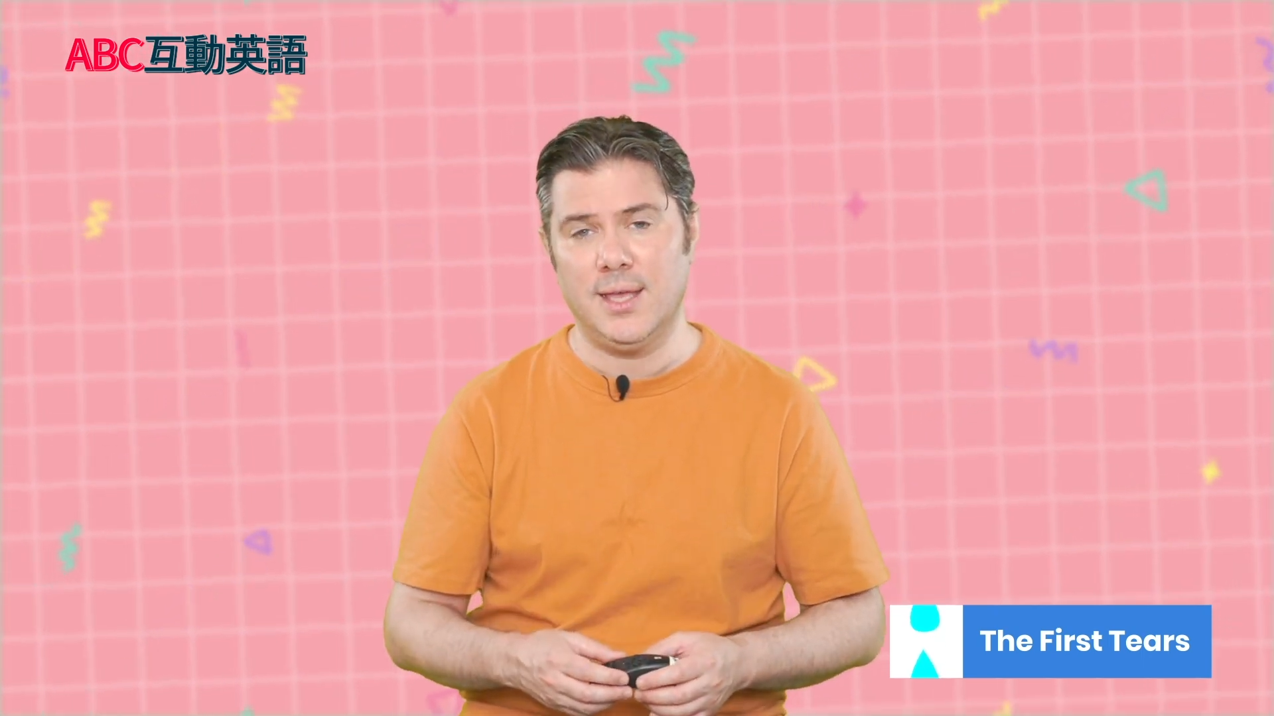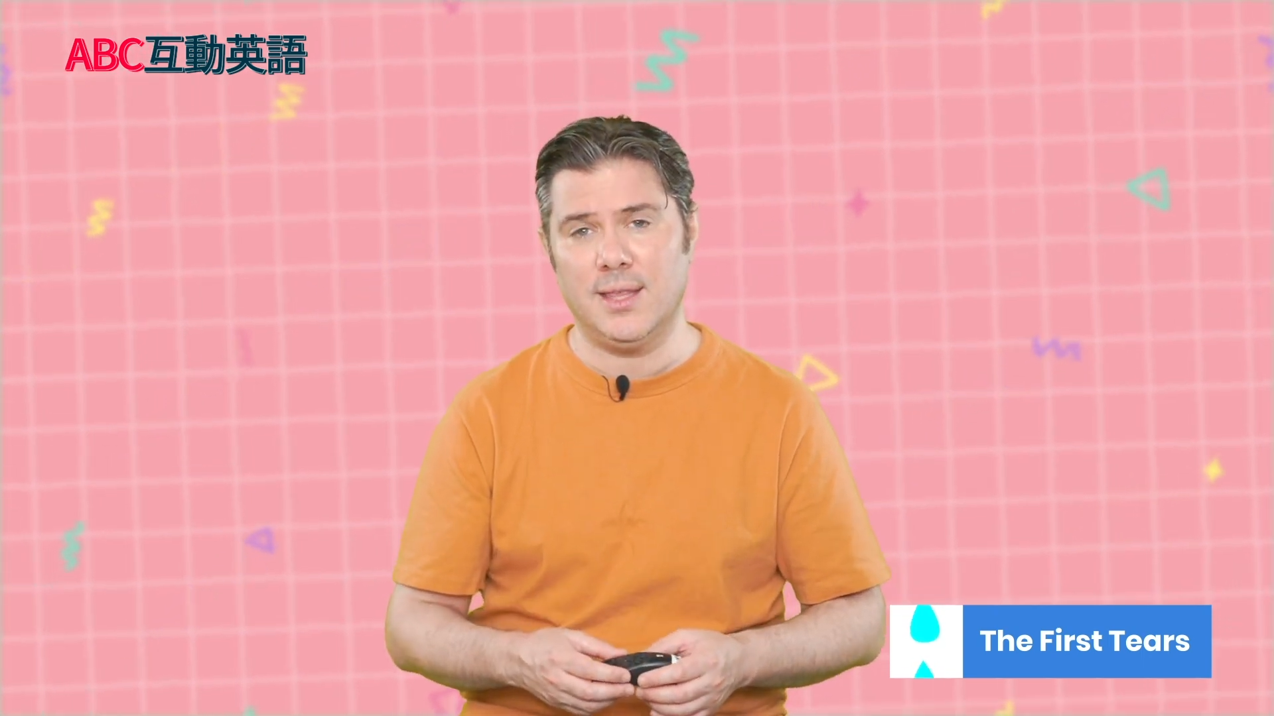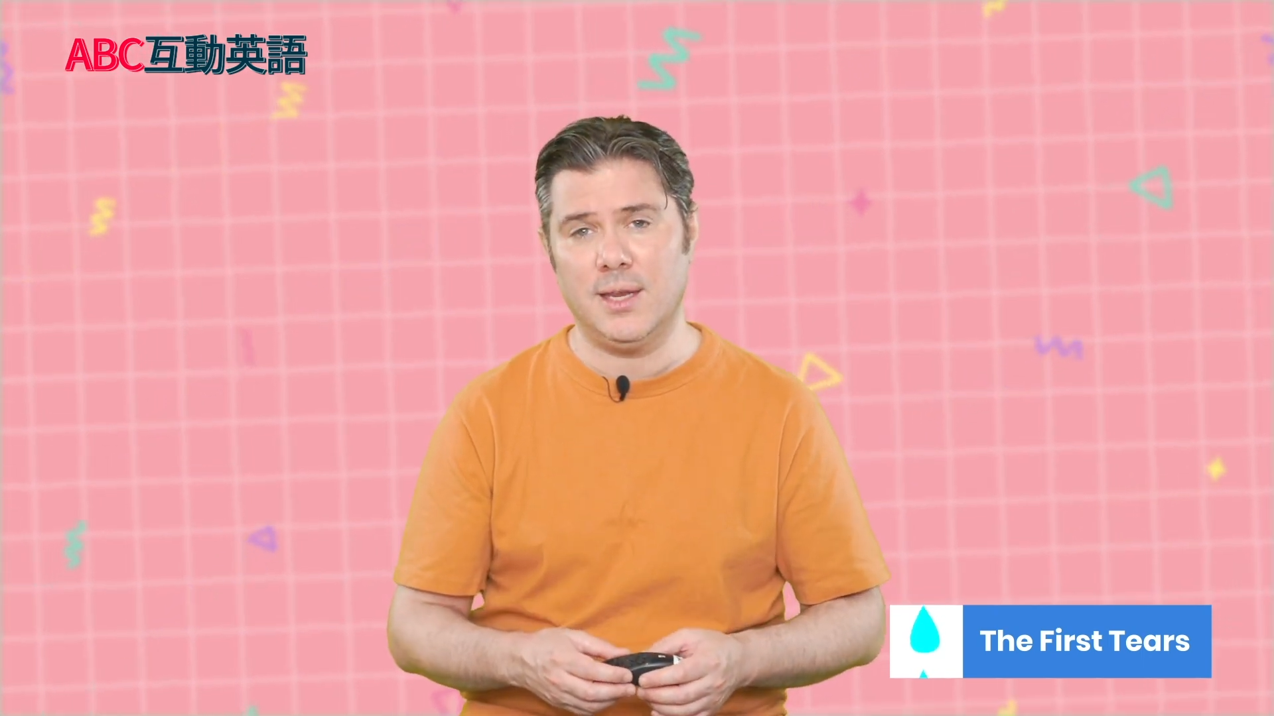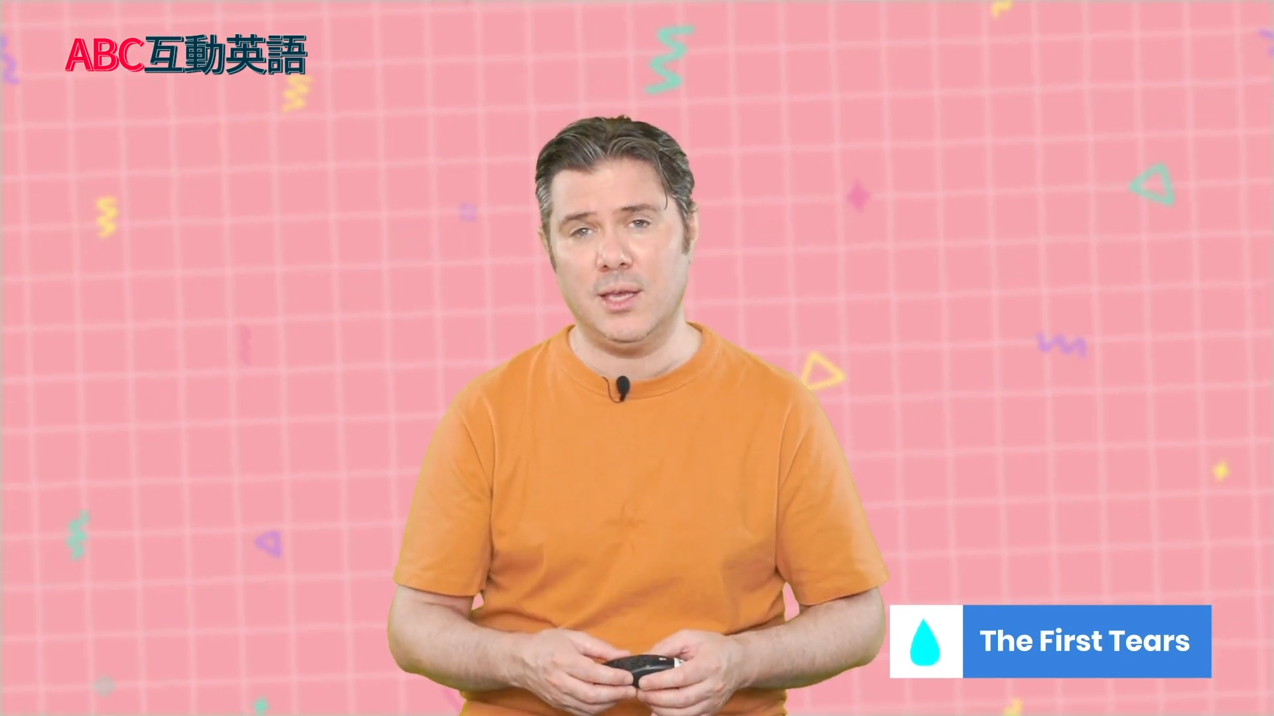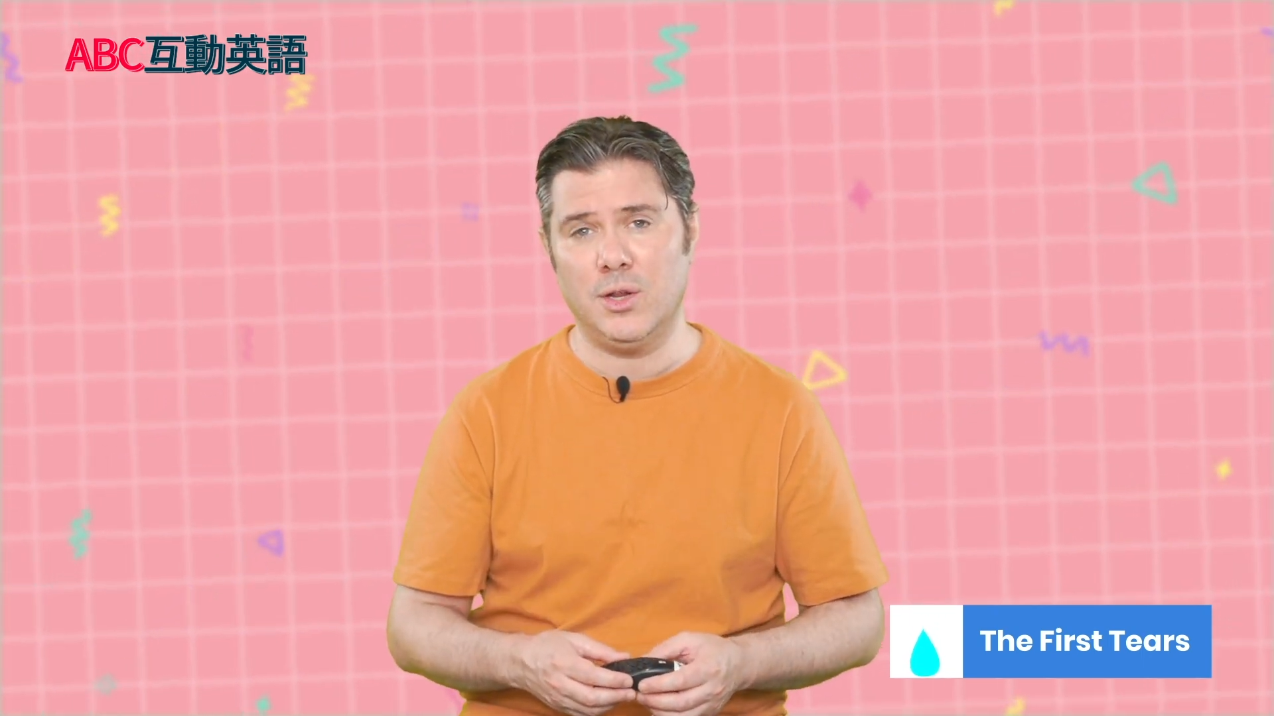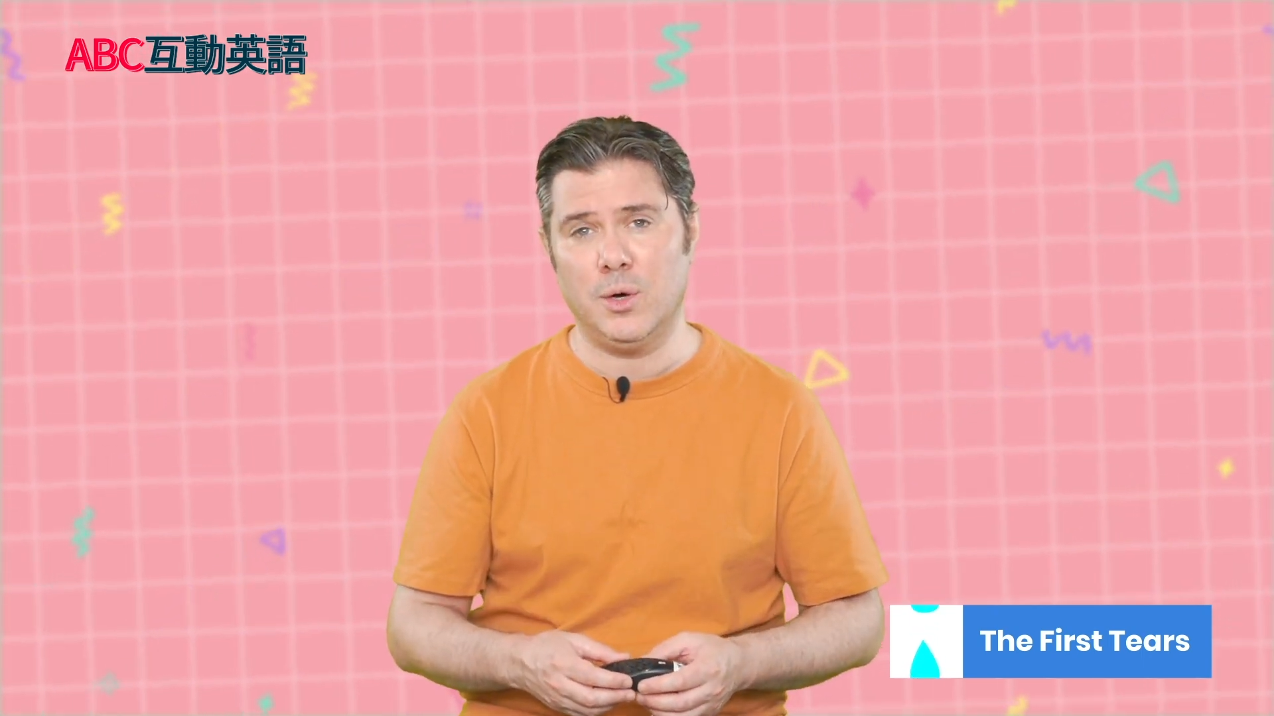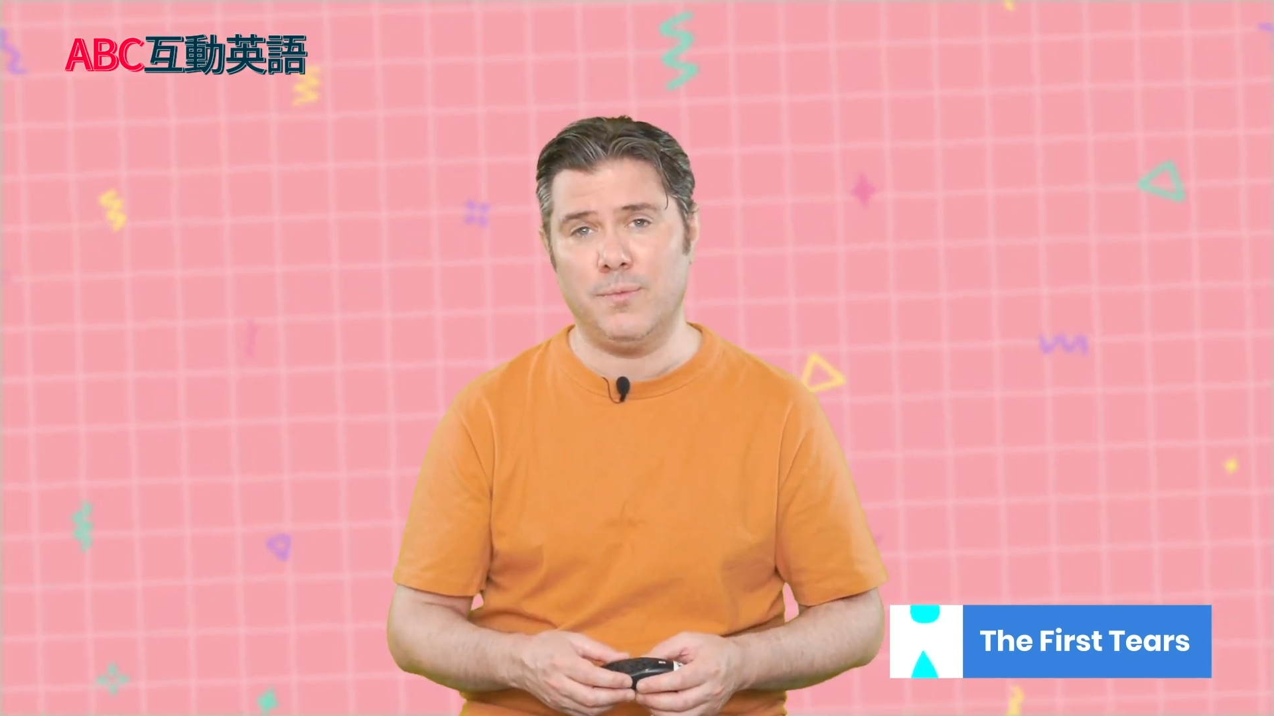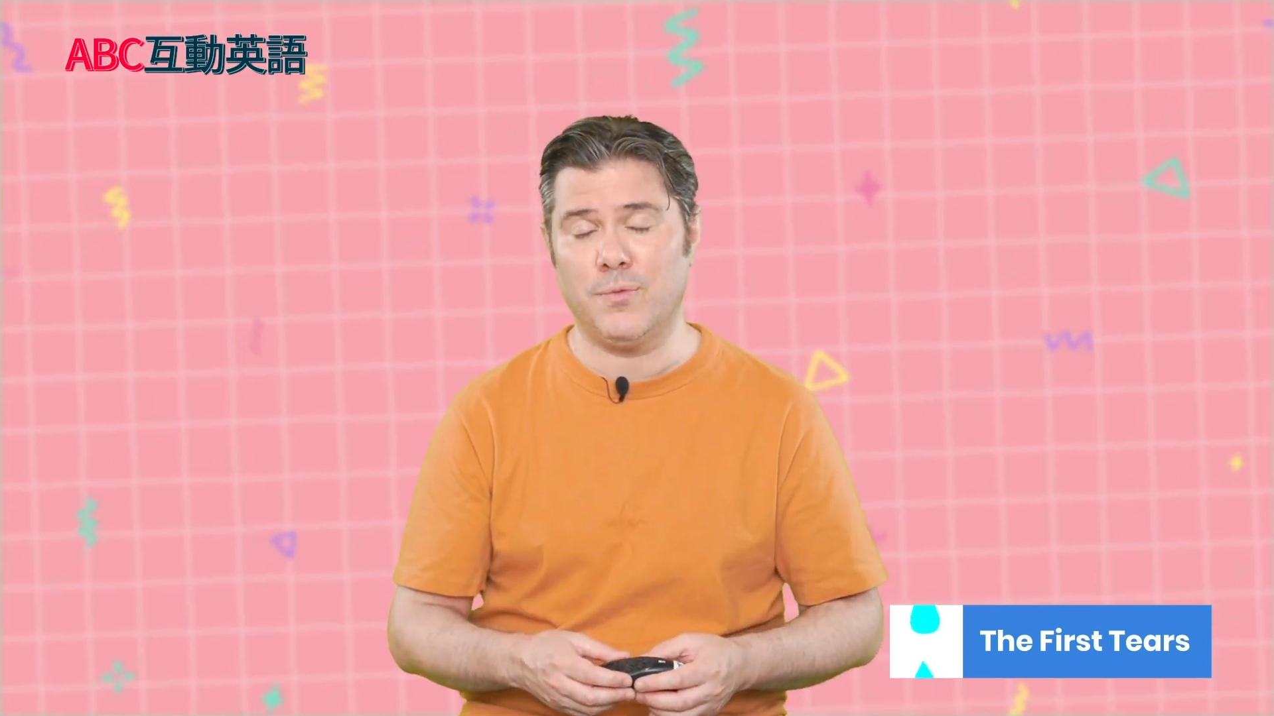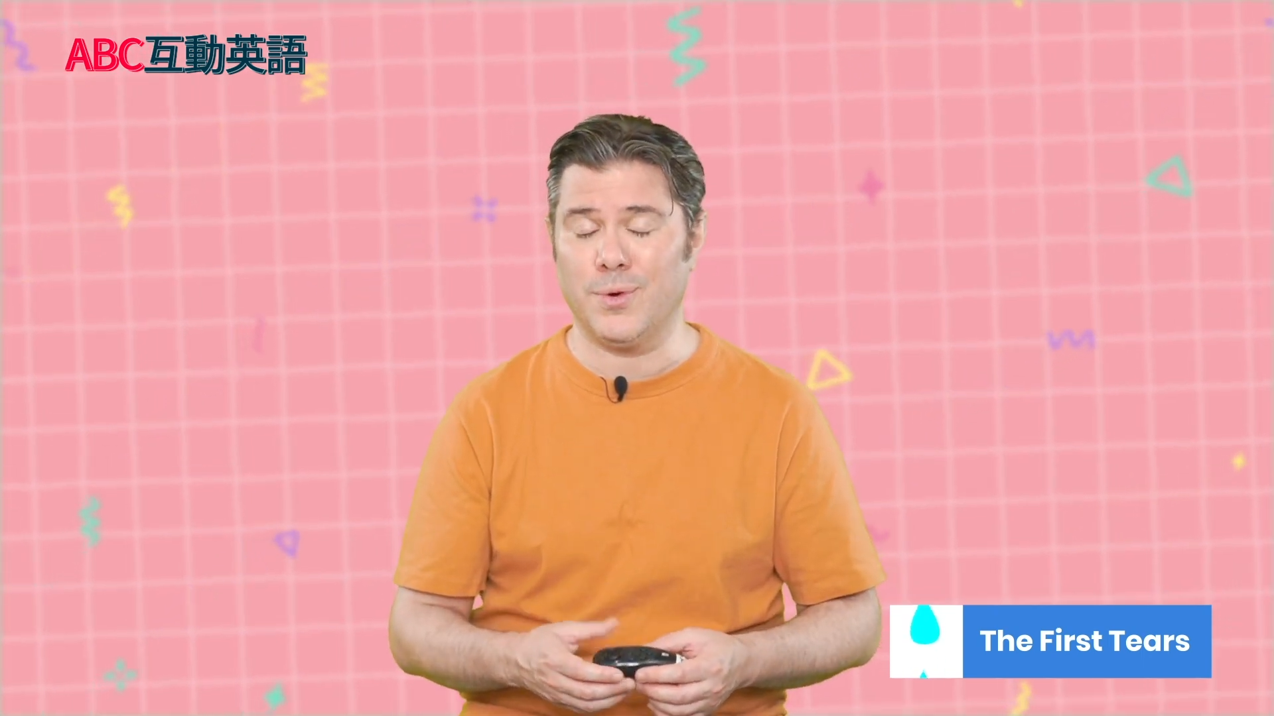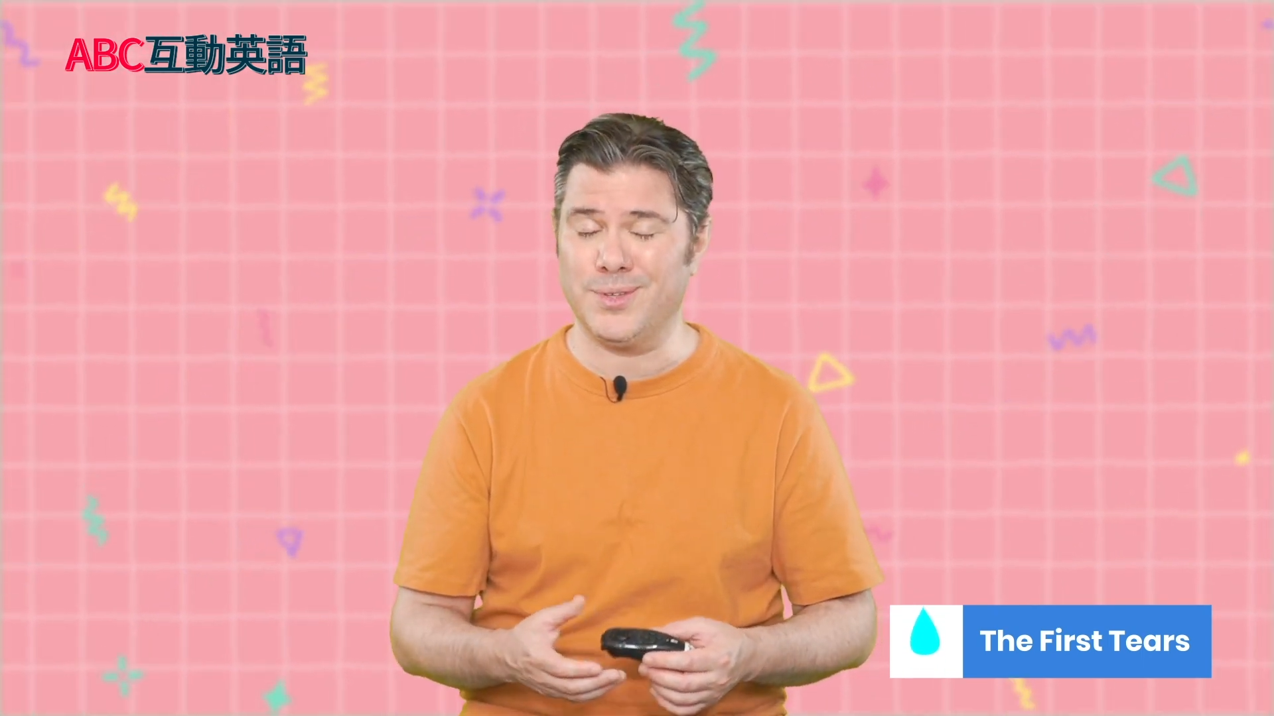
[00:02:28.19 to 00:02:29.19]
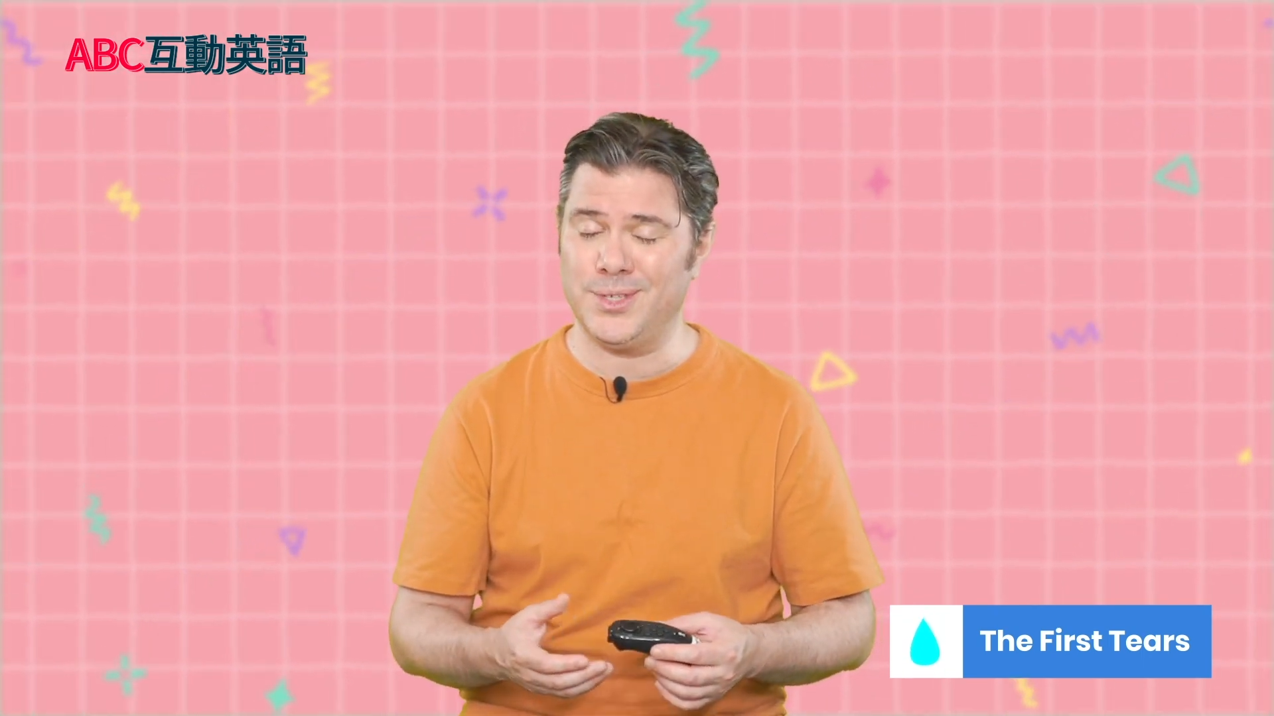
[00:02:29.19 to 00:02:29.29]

than he'd hoped for.